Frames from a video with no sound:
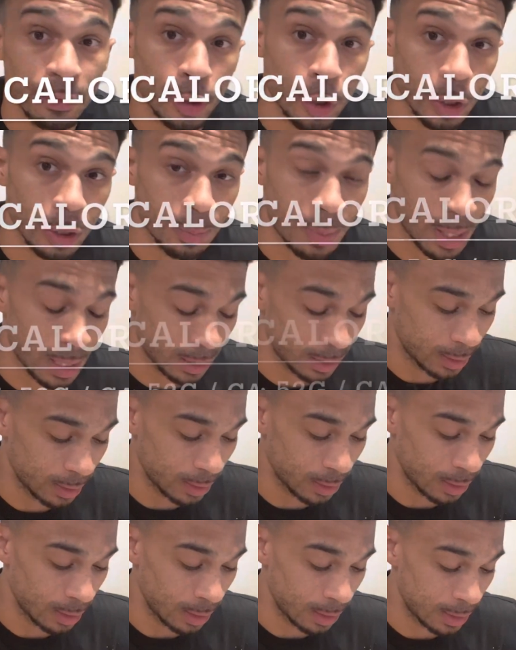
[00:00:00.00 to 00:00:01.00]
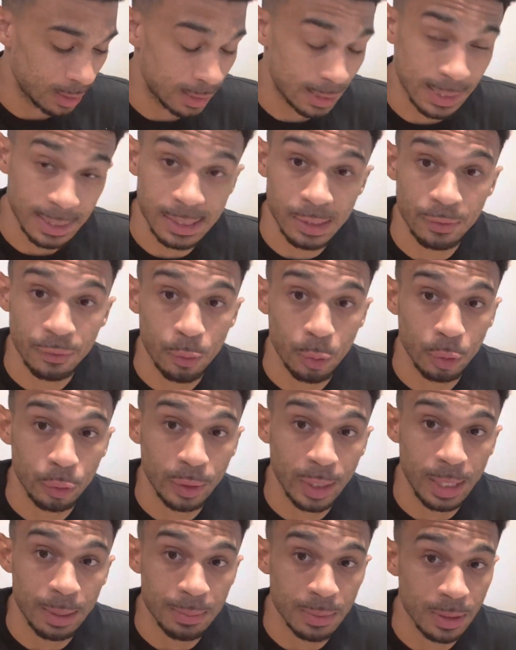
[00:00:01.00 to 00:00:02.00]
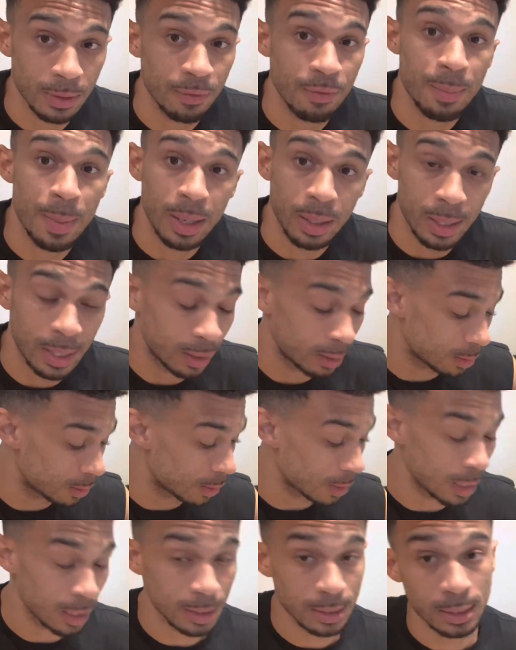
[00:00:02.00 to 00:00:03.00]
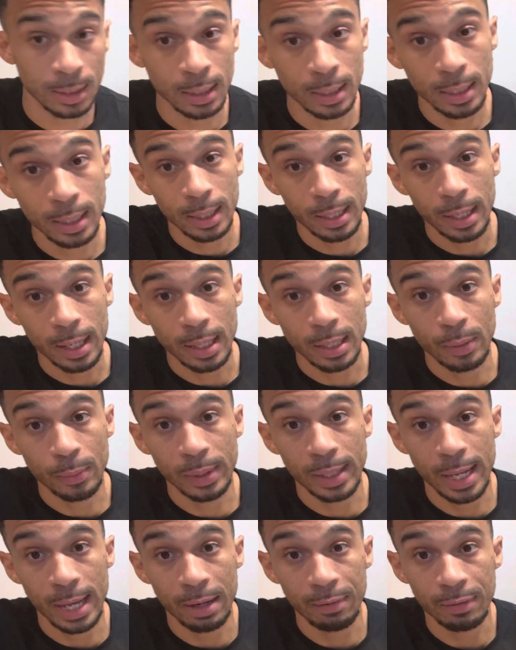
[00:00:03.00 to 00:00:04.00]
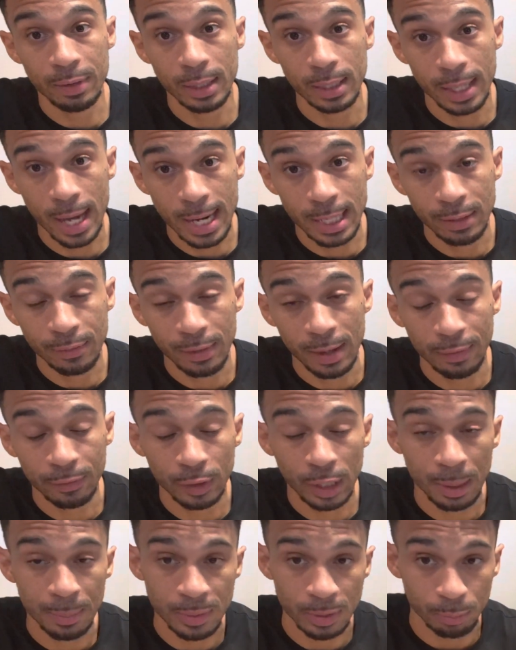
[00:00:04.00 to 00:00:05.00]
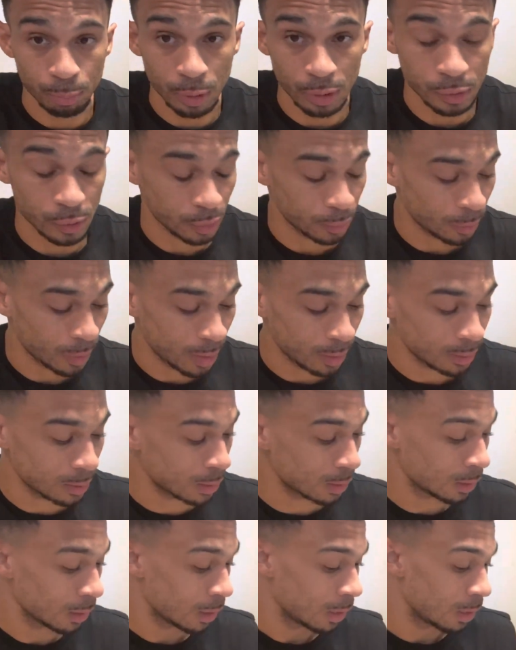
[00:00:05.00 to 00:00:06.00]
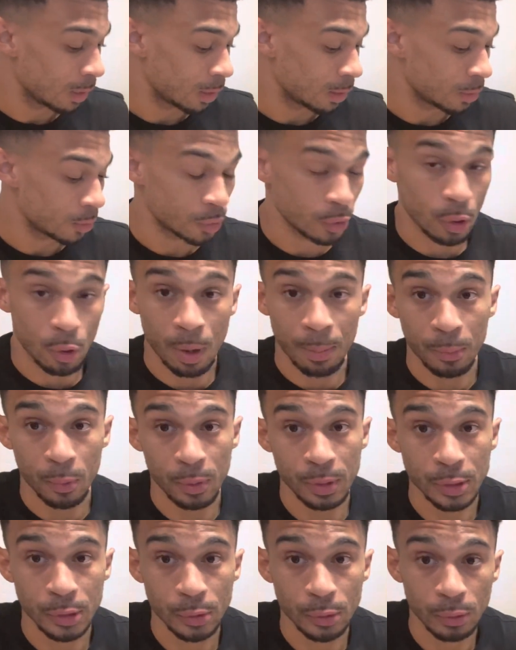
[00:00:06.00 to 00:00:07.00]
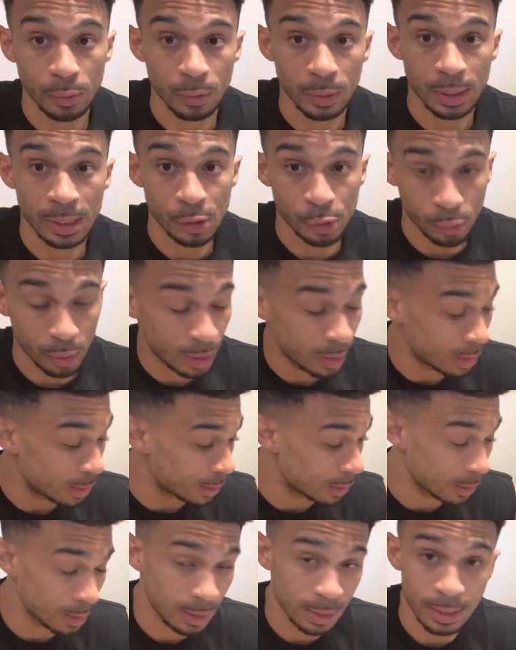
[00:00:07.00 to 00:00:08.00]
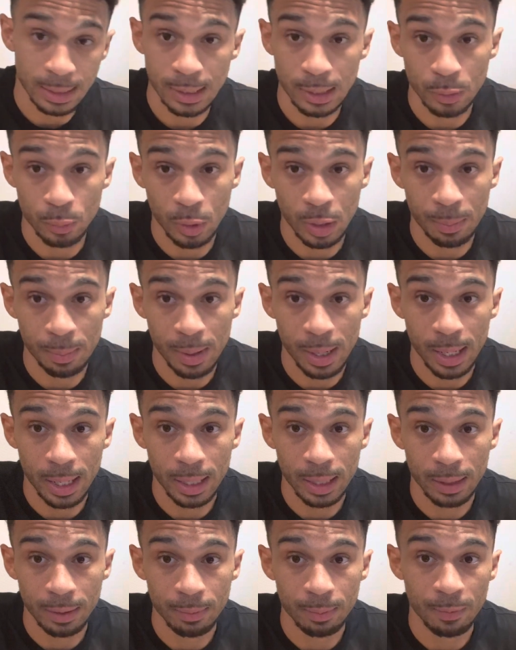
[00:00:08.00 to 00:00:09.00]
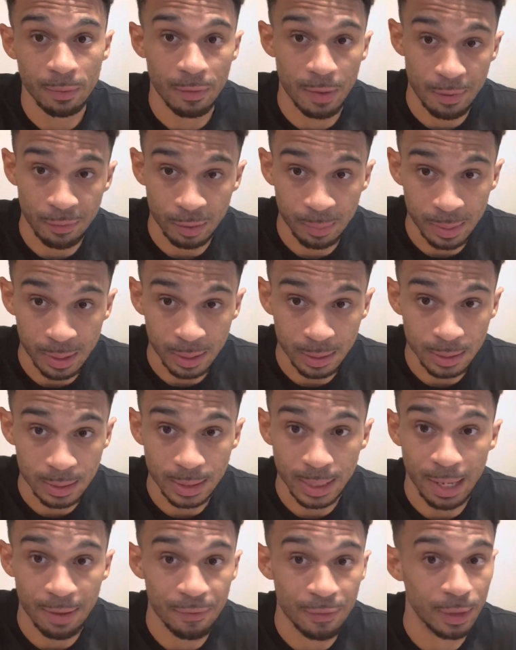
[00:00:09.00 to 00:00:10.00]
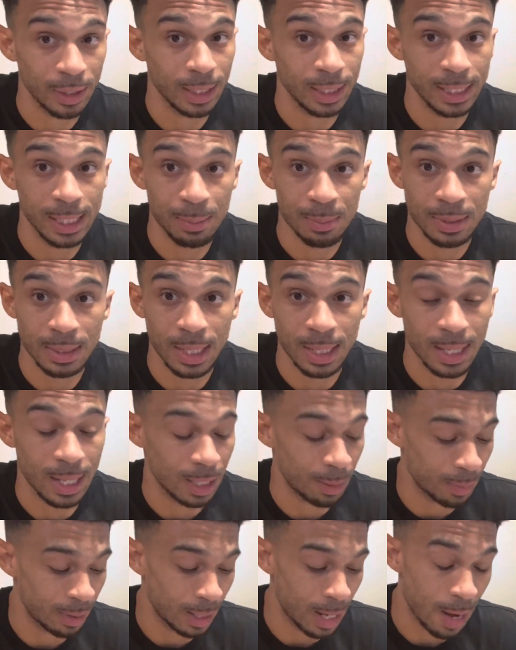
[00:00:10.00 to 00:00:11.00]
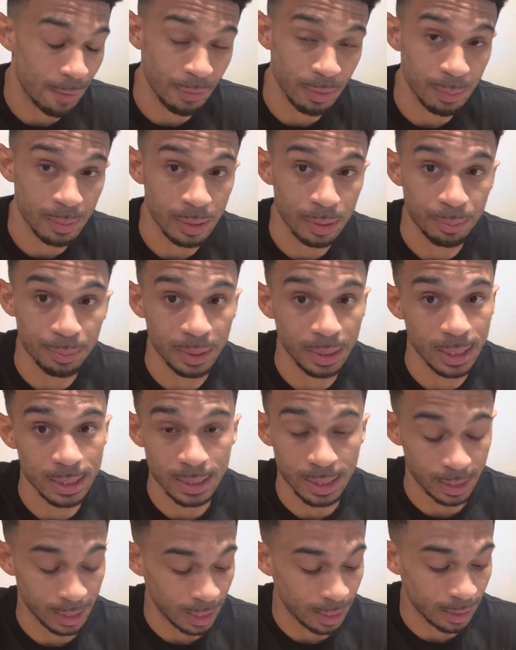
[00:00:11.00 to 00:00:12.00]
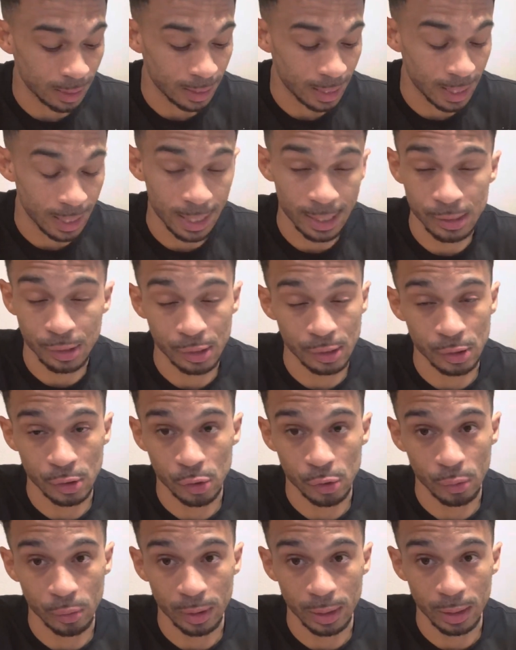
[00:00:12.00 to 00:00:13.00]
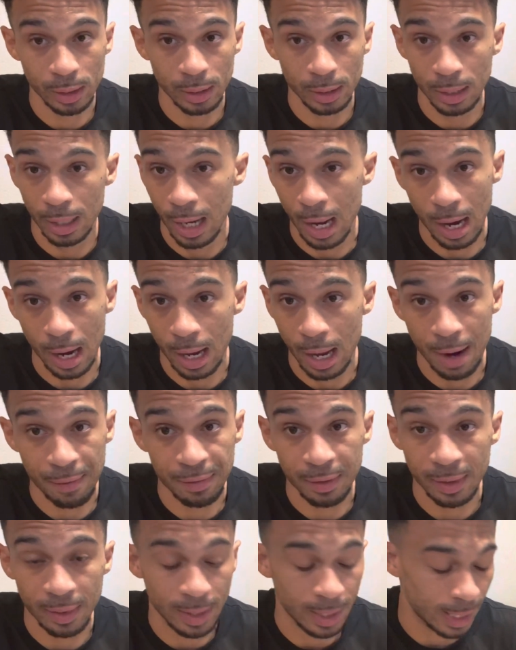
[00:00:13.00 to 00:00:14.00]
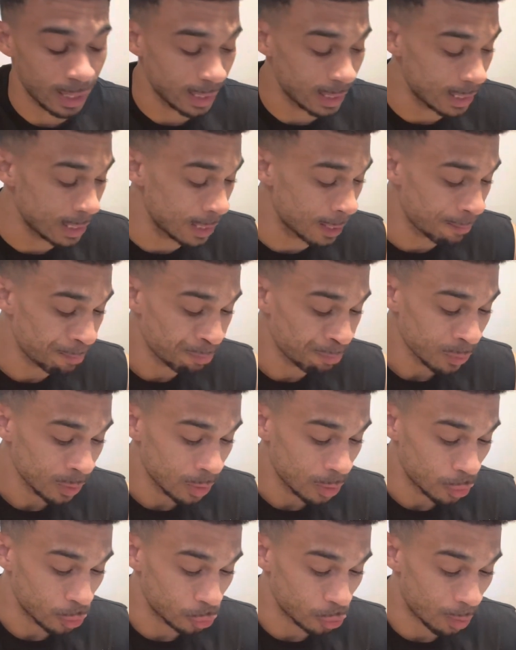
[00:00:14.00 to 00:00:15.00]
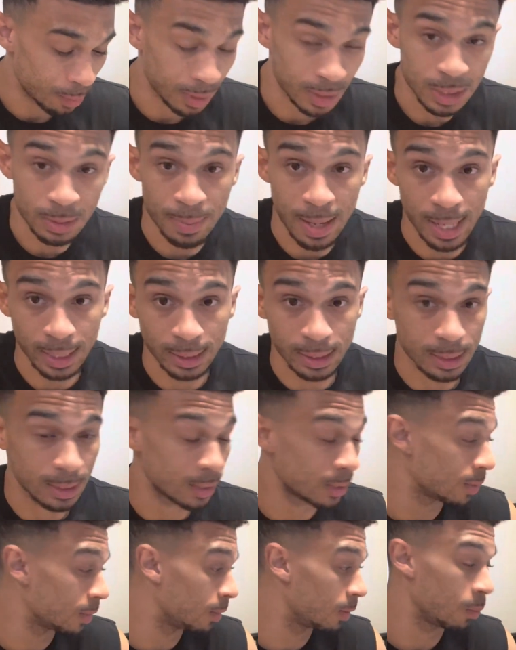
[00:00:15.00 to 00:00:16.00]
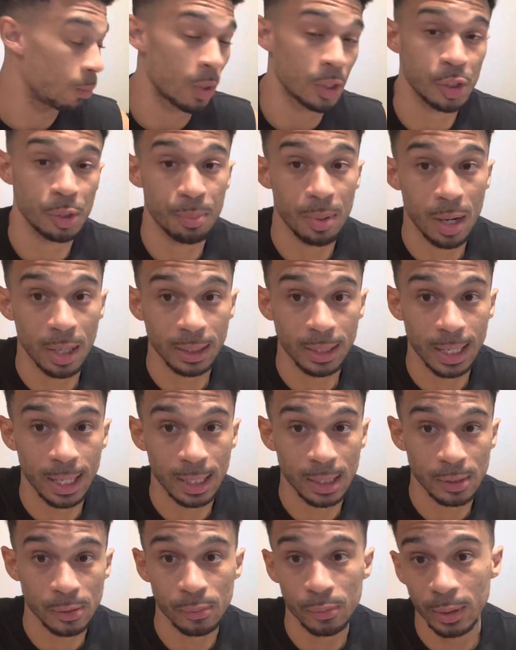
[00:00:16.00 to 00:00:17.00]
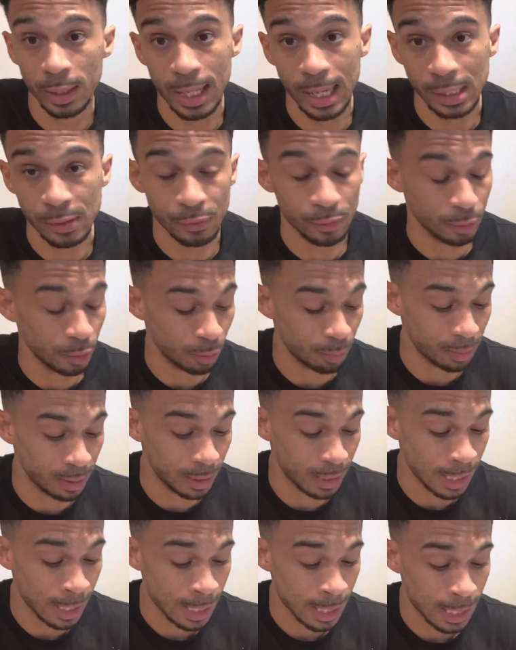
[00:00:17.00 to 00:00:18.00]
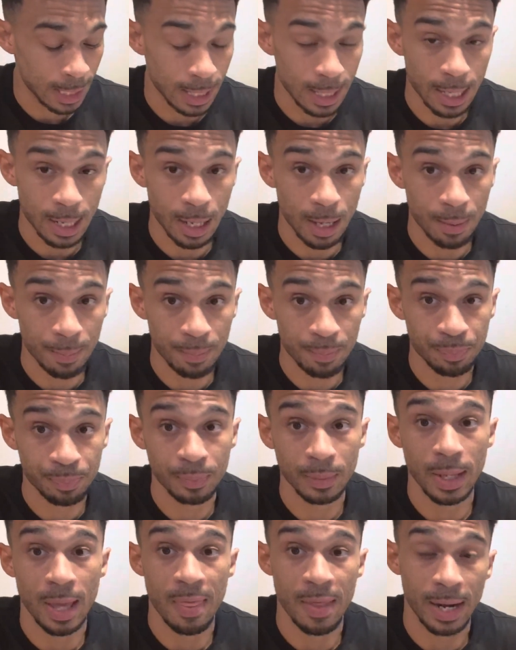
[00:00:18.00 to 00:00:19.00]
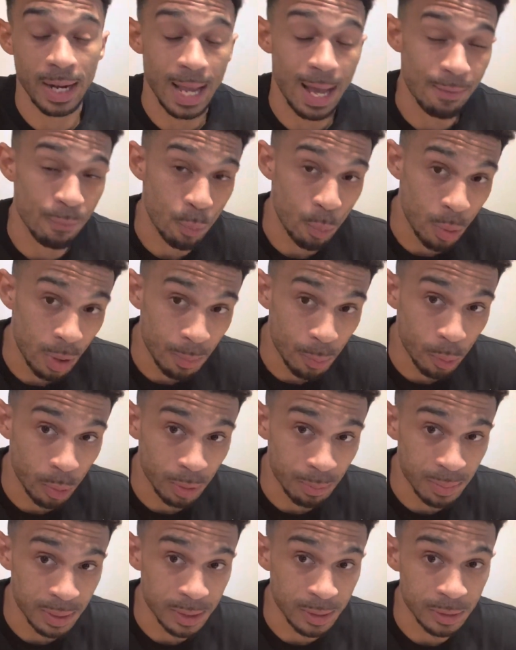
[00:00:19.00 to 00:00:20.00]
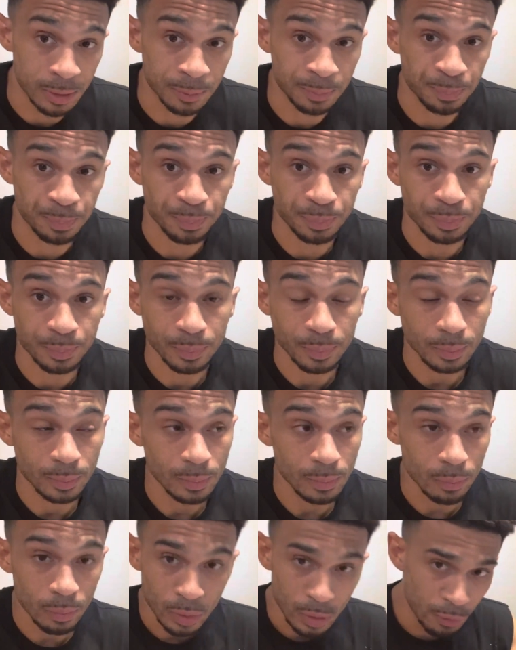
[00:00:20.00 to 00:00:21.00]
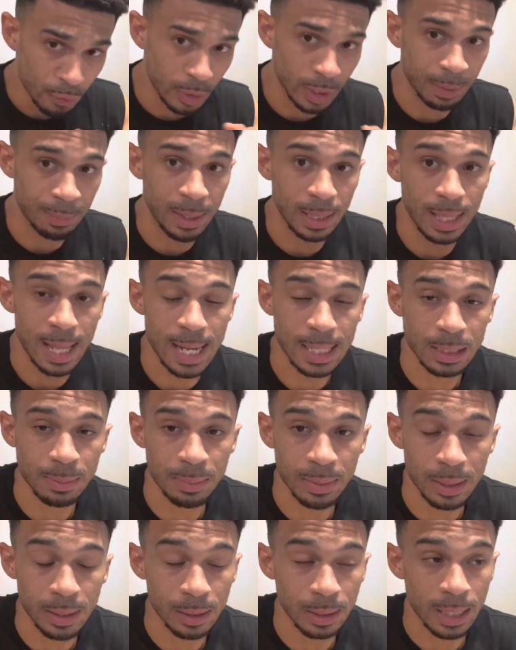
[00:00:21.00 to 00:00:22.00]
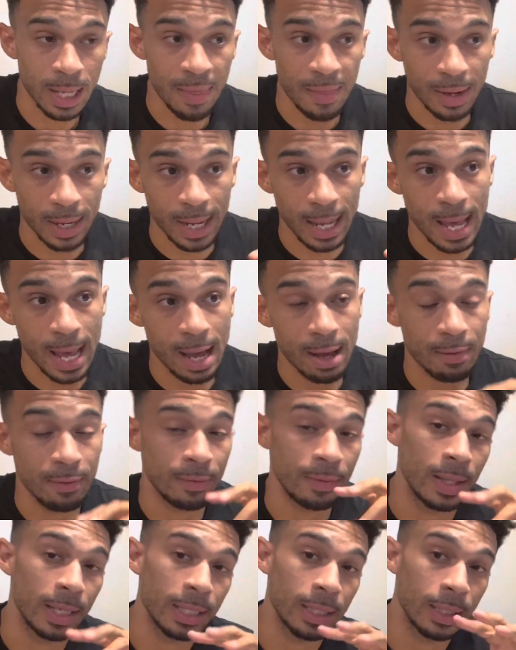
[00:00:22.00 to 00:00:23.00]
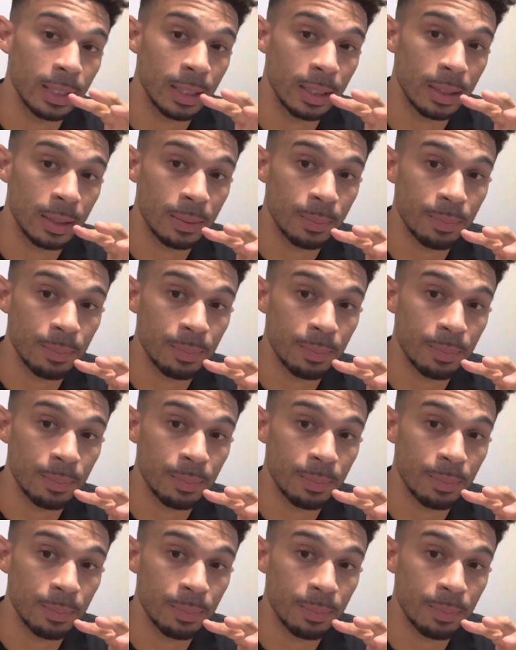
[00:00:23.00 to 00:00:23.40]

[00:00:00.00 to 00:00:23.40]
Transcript: cooked pasta, 64 grams of marinara sauce, and then we have the 85 grams of Brussels sprouts. So I'm going to enjoy this. This is one of my favorite meals, and I feel like I keep saying that about every meal because at the end of the day, I just enjoy everything that I eat. So I'm gonna smack this, watch the podcast, relax for a little bit, and then I have one more meal for like my last meal, and then I have like a